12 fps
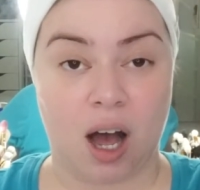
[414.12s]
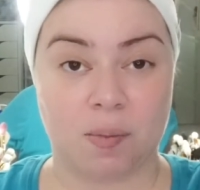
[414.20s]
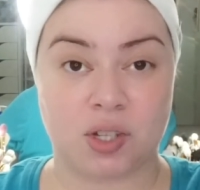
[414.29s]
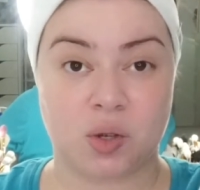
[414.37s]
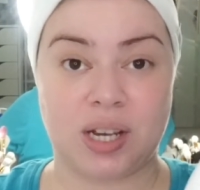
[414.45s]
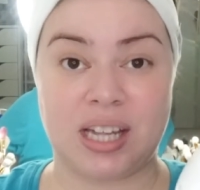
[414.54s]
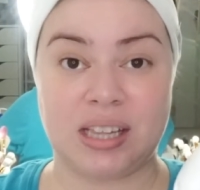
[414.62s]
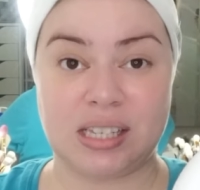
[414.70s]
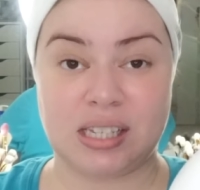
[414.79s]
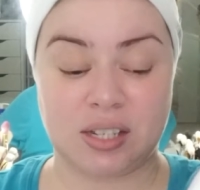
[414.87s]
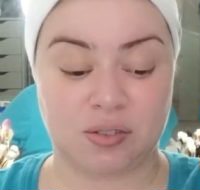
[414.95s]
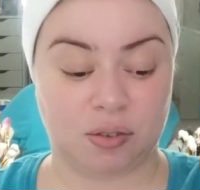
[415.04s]
So again,
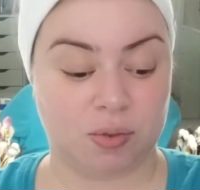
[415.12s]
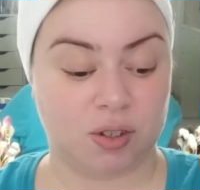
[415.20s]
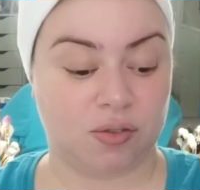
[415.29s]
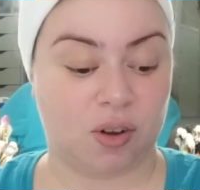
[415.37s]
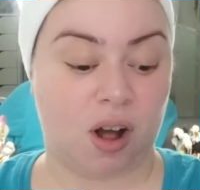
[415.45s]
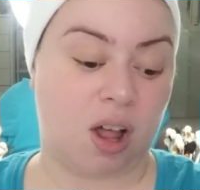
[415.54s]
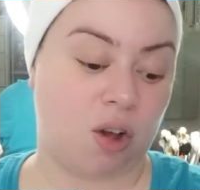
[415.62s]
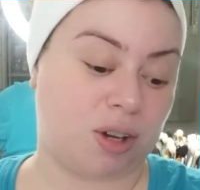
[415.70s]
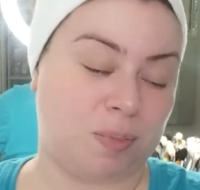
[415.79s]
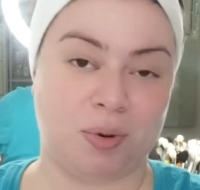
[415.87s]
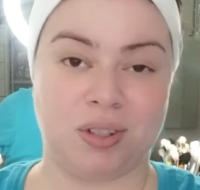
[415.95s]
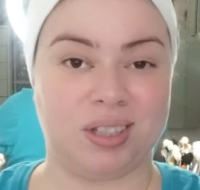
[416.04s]
this is from Duval.
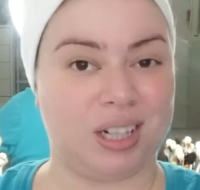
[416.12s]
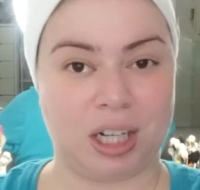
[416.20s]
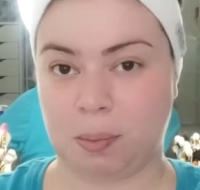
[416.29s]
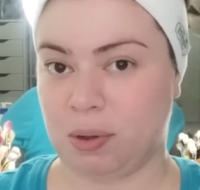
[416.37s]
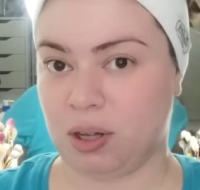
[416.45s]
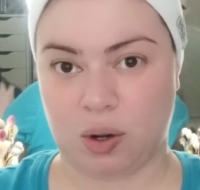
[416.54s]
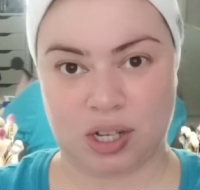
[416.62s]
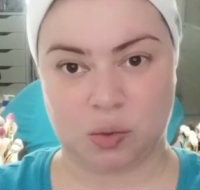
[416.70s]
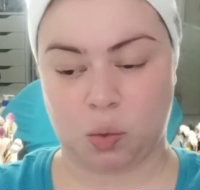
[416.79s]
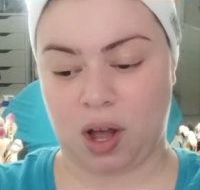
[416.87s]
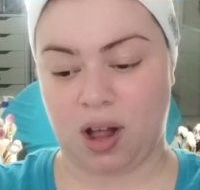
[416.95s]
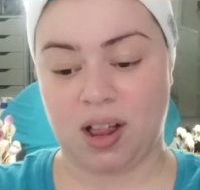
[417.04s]
I'll put the link below as
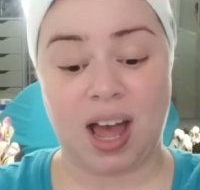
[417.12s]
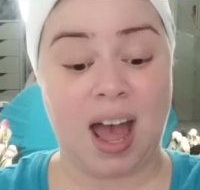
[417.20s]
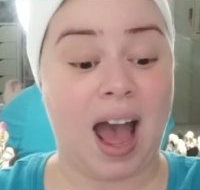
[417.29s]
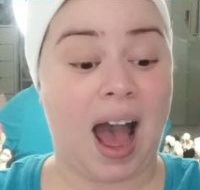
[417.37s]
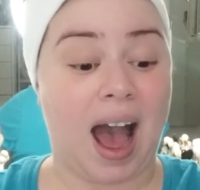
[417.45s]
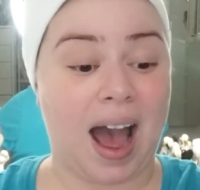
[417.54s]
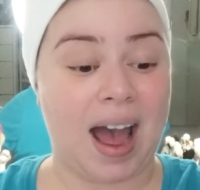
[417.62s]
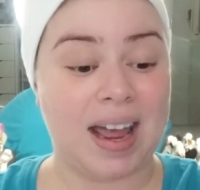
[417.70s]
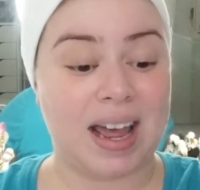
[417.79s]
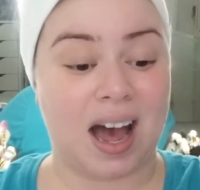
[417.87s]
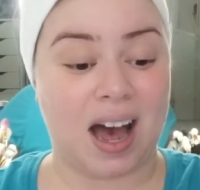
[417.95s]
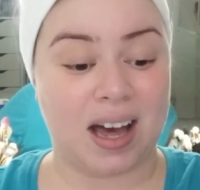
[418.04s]
well.
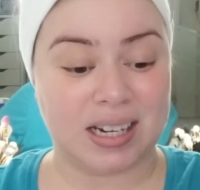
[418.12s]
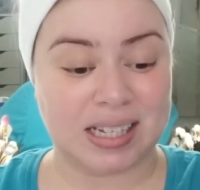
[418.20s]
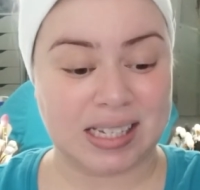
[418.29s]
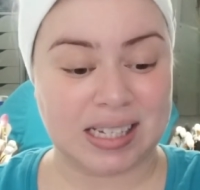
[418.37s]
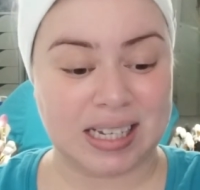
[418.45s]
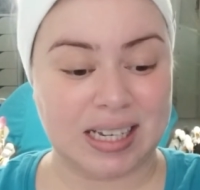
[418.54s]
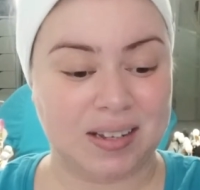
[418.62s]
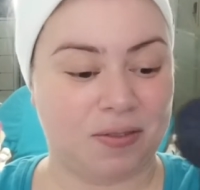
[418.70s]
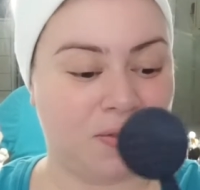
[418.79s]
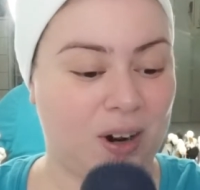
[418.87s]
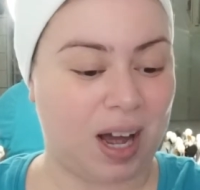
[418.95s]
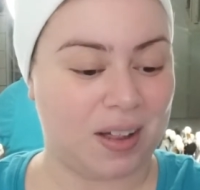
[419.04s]
I honestly
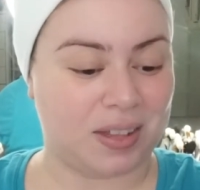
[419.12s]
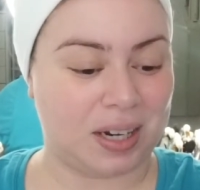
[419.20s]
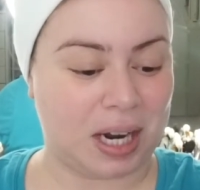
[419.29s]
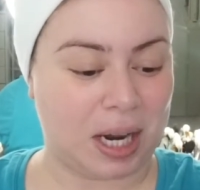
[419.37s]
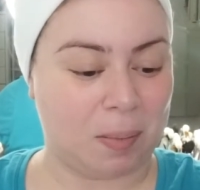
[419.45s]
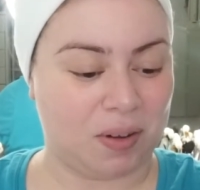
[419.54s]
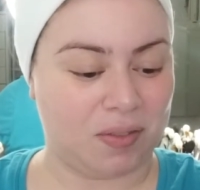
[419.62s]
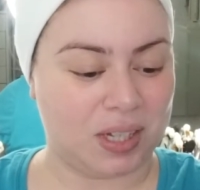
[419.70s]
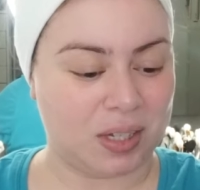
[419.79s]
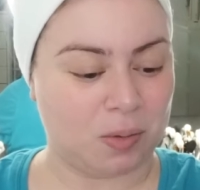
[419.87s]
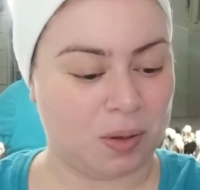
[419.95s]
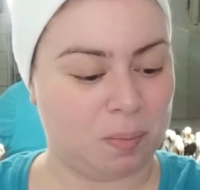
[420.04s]
forgot the name of
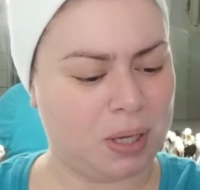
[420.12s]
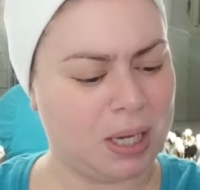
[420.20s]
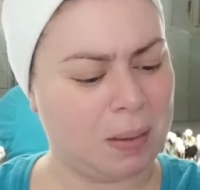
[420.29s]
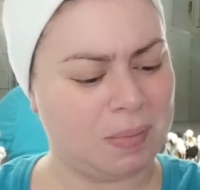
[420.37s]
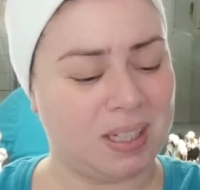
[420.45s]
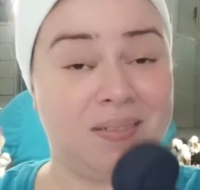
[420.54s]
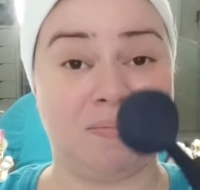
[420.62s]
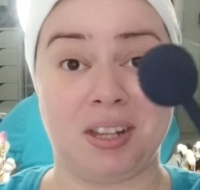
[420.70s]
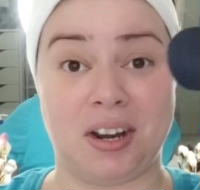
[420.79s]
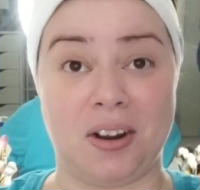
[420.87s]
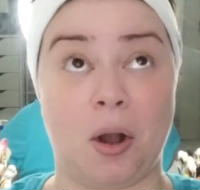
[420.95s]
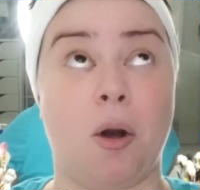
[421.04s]
this one. PMD.
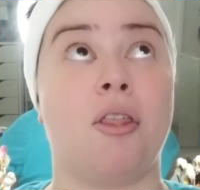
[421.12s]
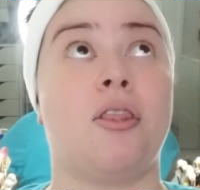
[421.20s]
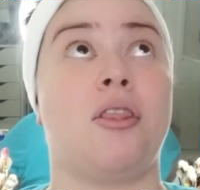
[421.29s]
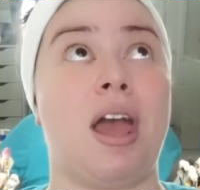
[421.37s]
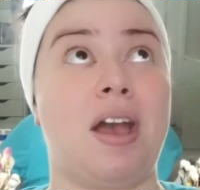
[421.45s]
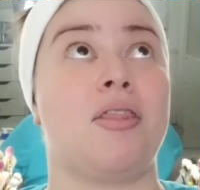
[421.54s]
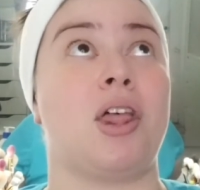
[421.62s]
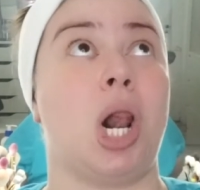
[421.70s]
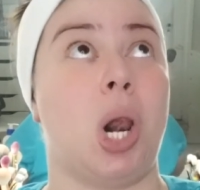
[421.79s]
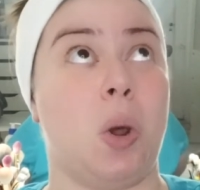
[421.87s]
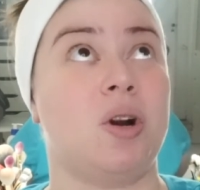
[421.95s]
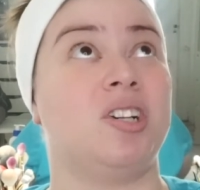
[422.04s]
There you go. Thank the
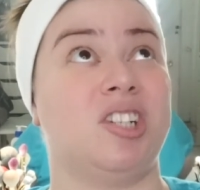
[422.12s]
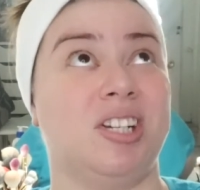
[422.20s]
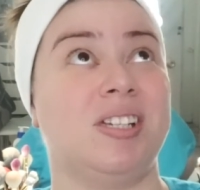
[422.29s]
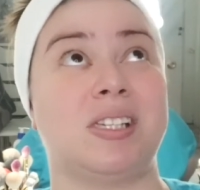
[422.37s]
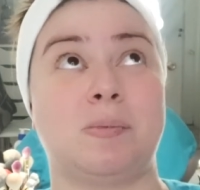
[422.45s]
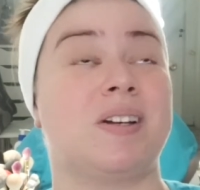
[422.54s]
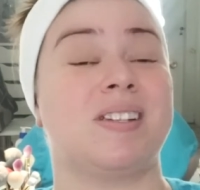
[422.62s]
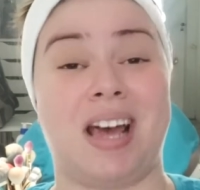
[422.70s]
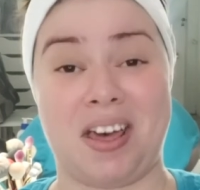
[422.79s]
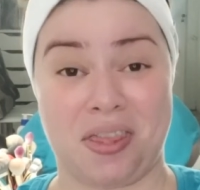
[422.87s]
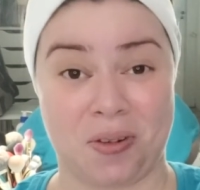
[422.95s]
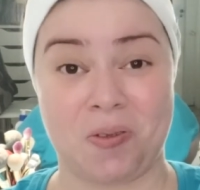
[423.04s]
Lord Jesus, because
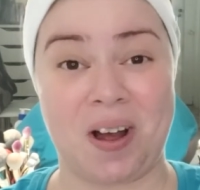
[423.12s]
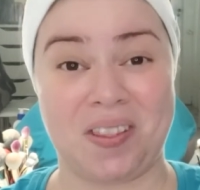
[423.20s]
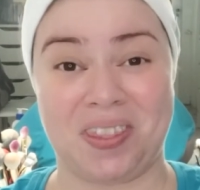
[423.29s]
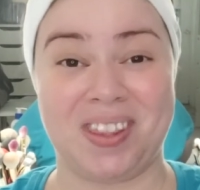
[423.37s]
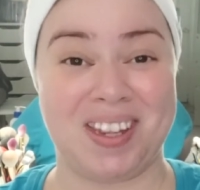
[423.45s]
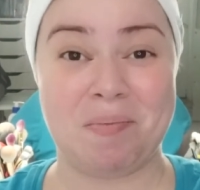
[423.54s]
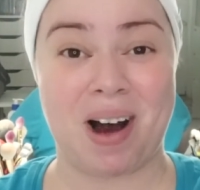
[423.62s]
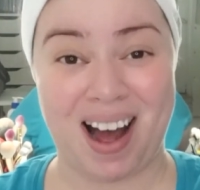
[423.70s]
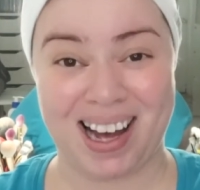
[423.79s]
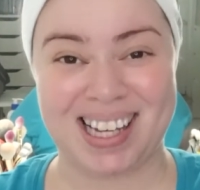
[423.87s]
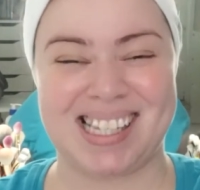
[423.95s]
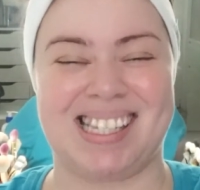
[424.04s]
I threw out the
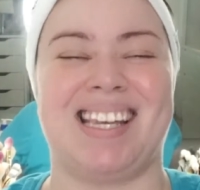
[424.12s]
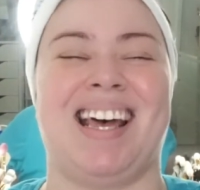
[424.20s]
box.